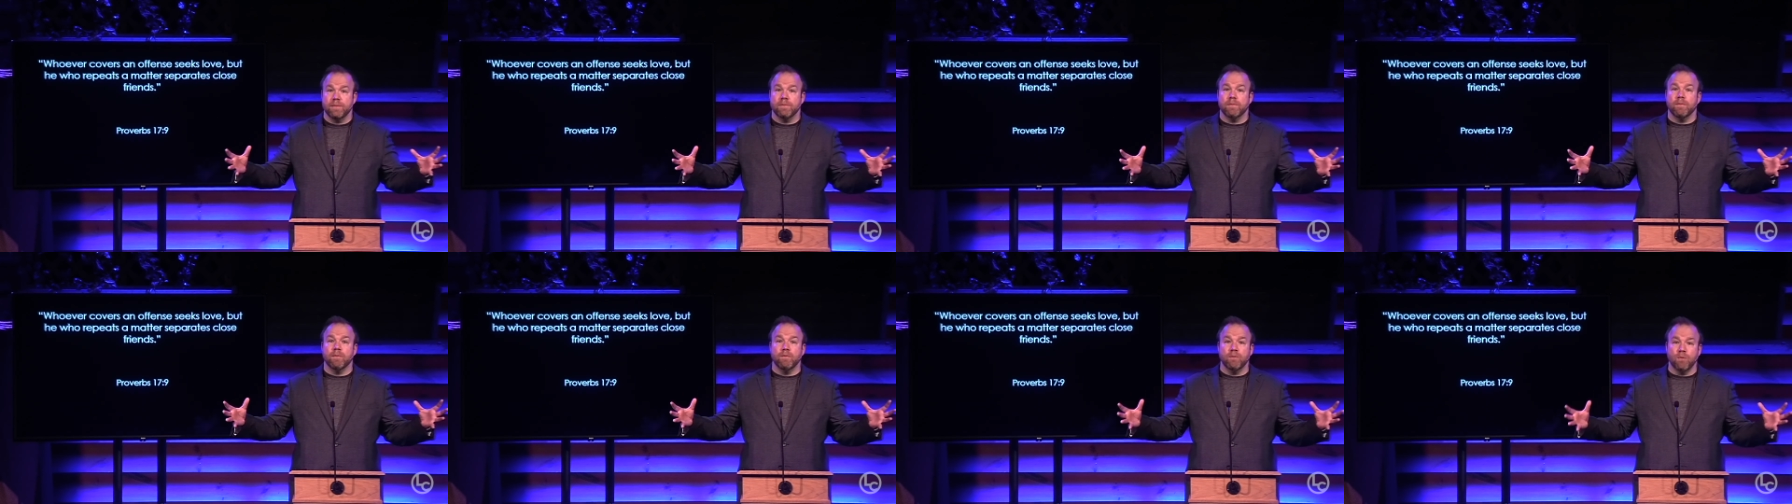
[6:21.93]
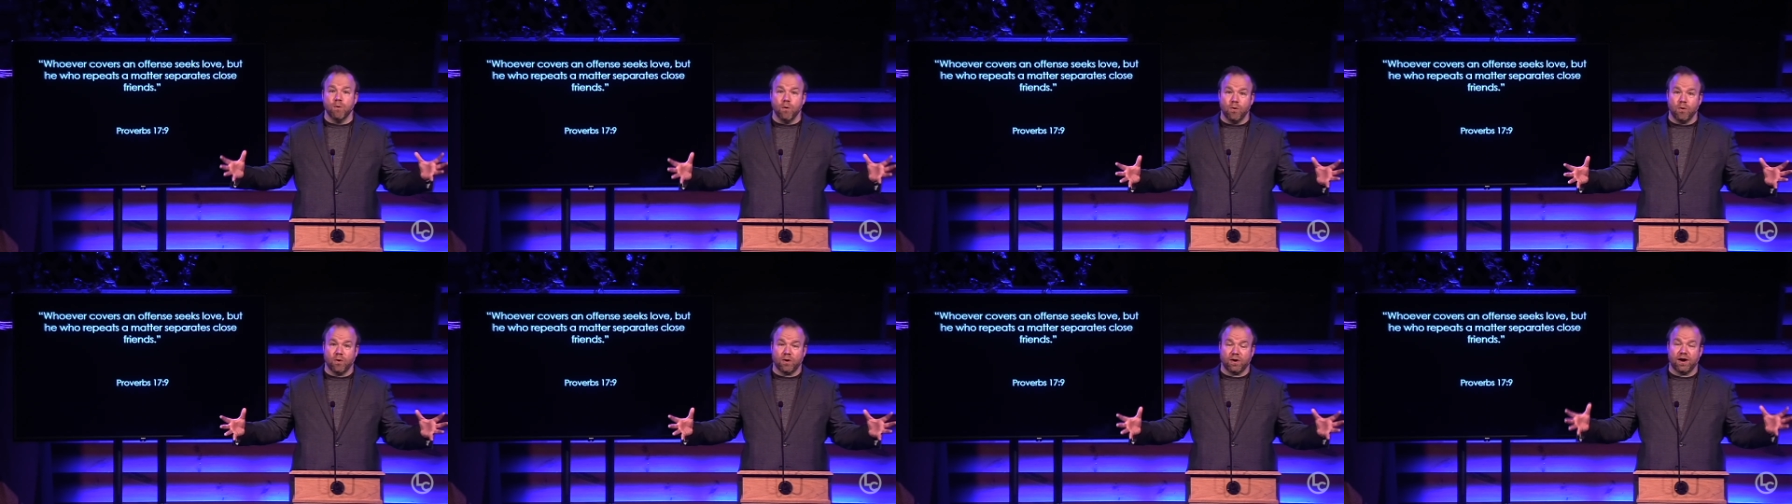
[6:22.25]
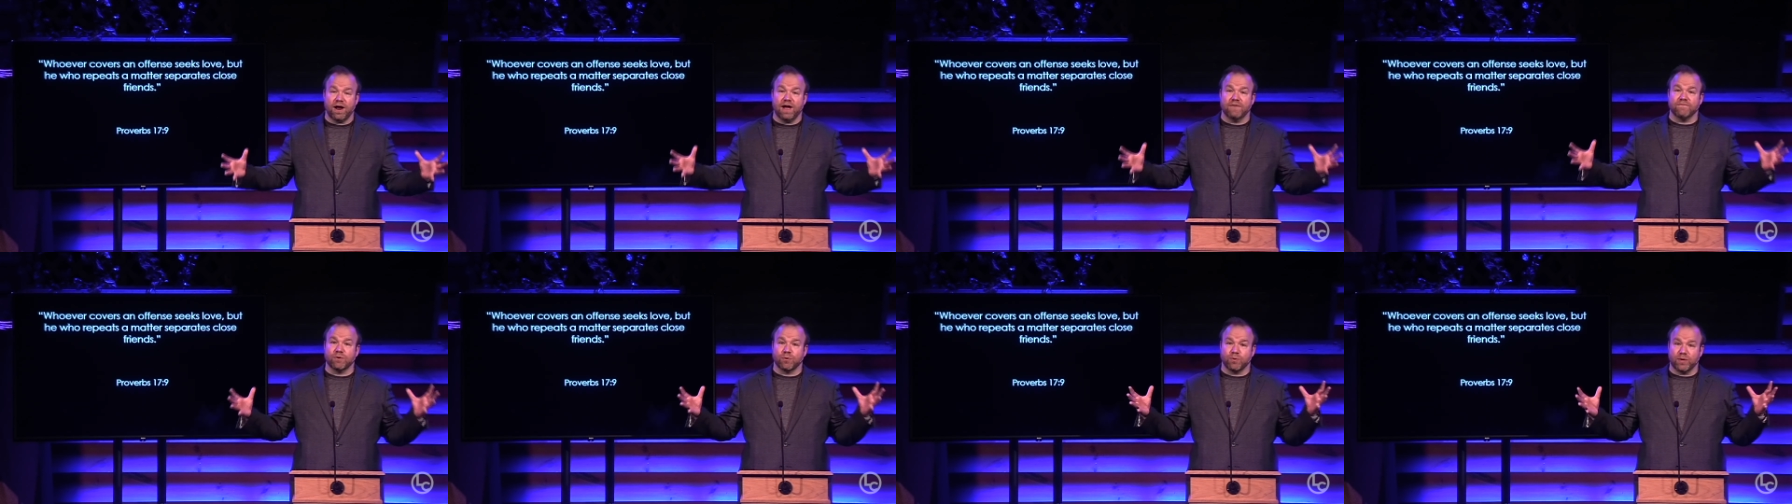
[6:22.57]
more
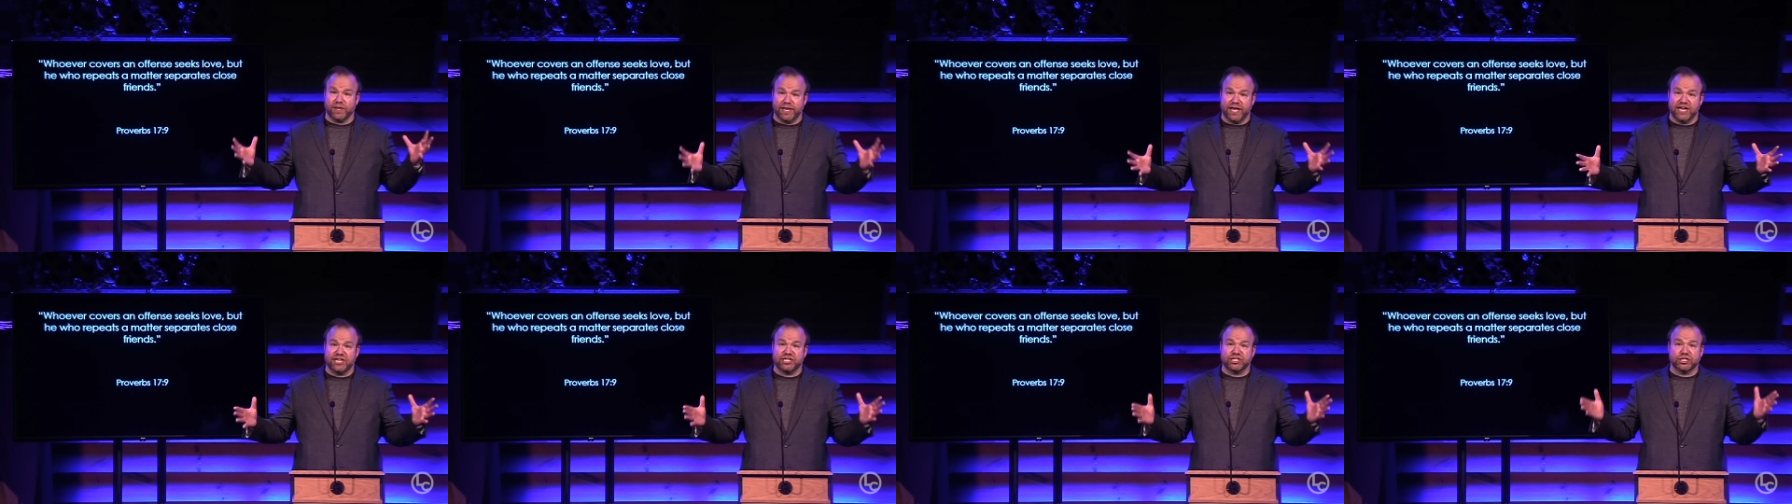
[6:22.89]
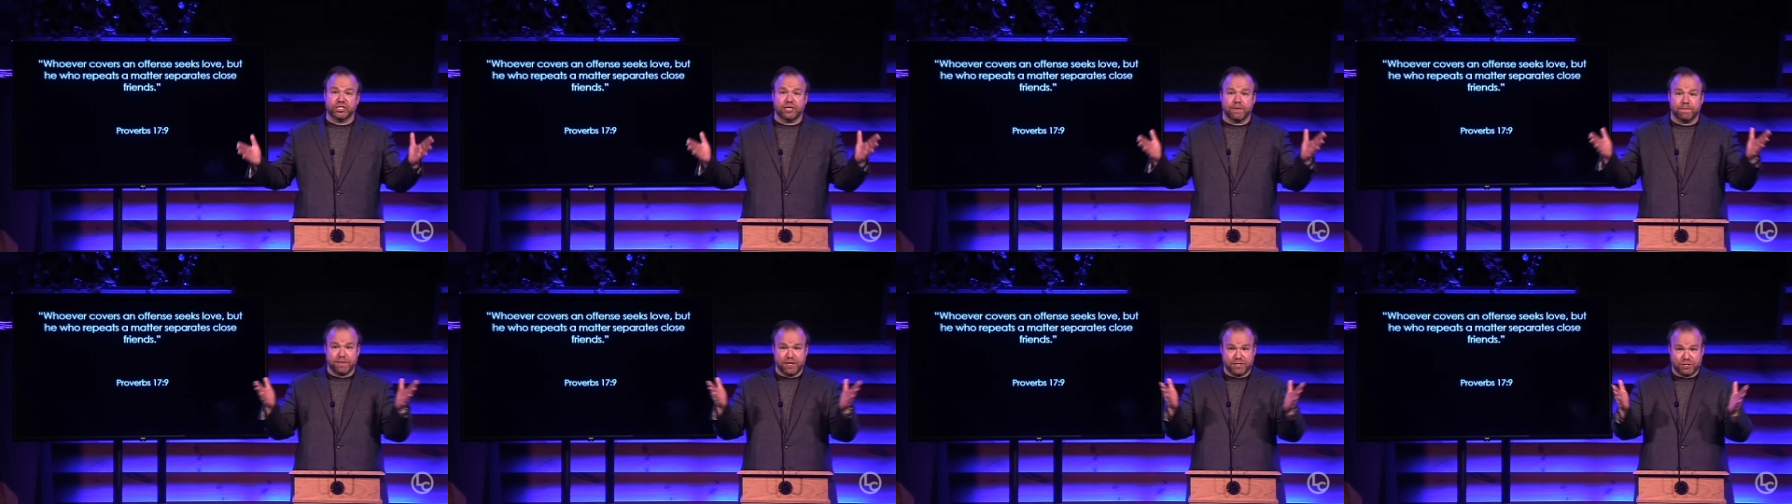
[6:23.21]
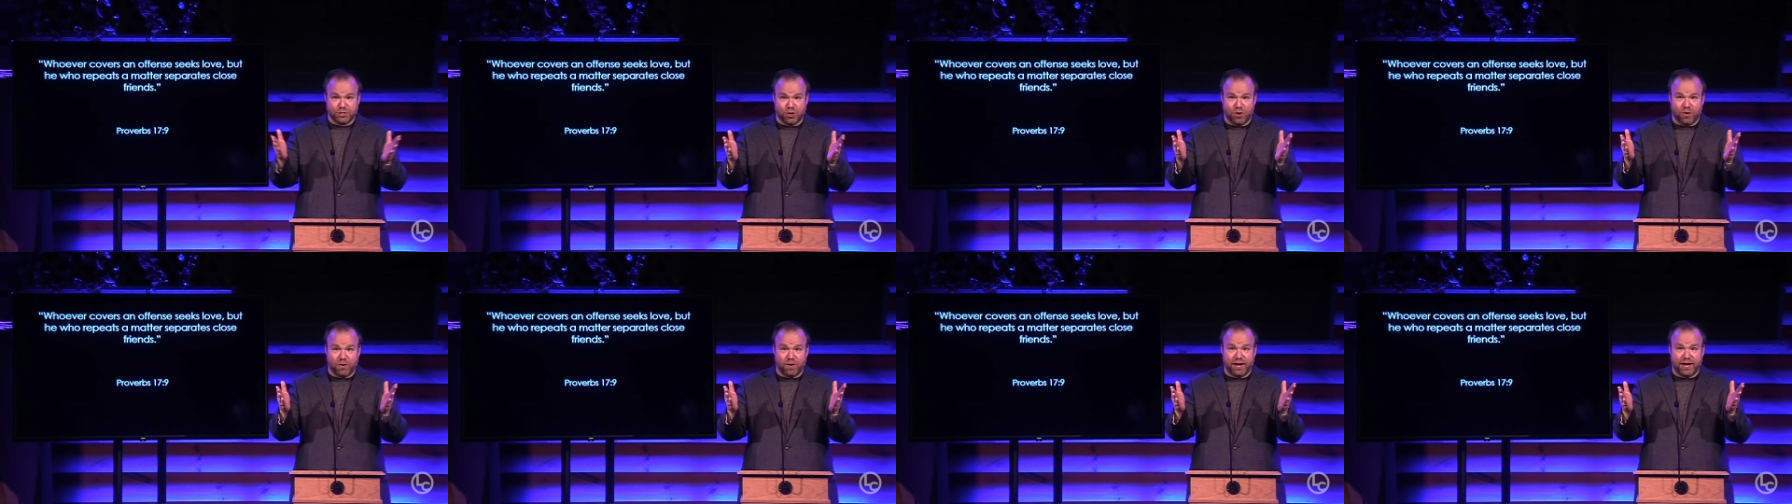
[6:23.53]
of a relationship that's
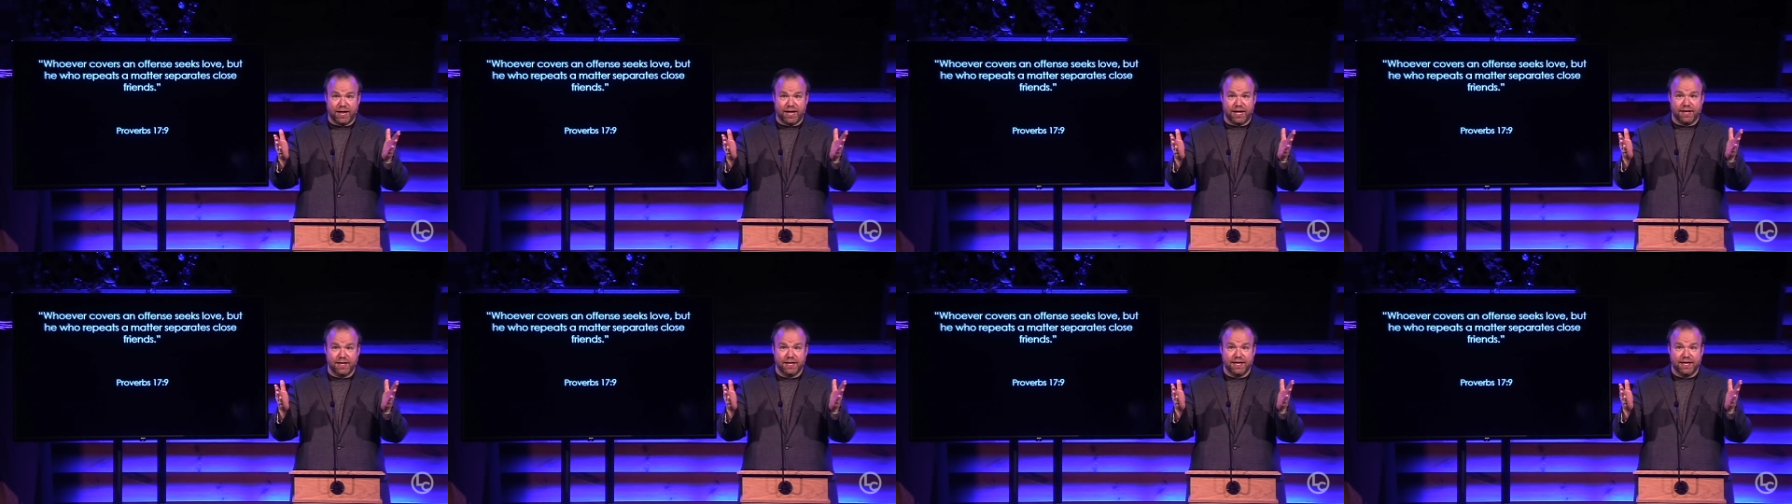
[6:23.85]
already